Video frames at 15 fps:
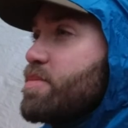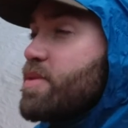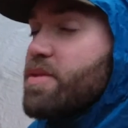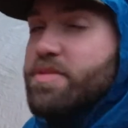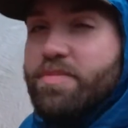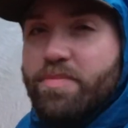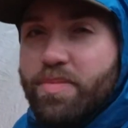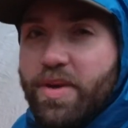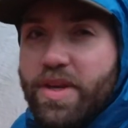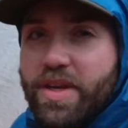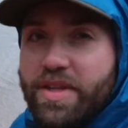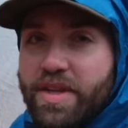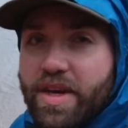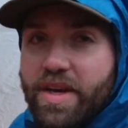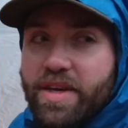So it's a pretty
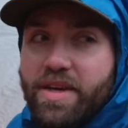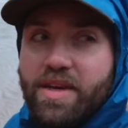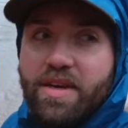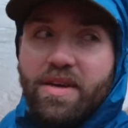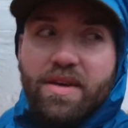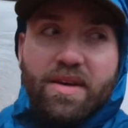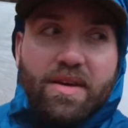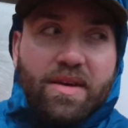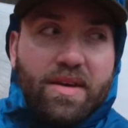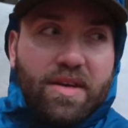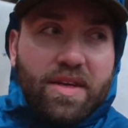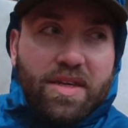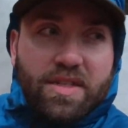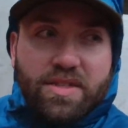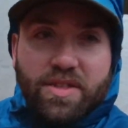good night.
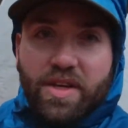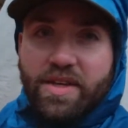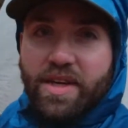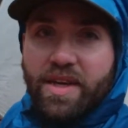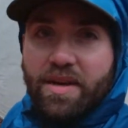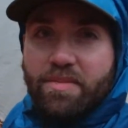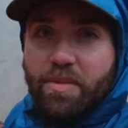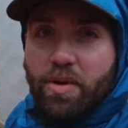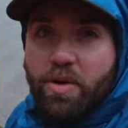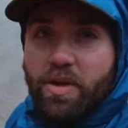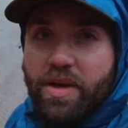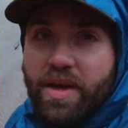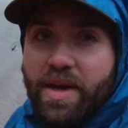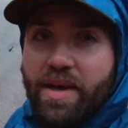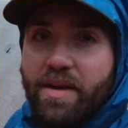Tried to get up
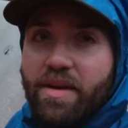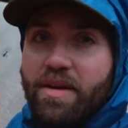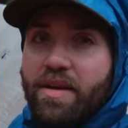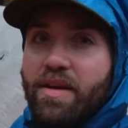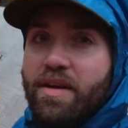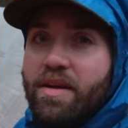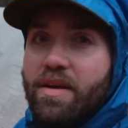early here.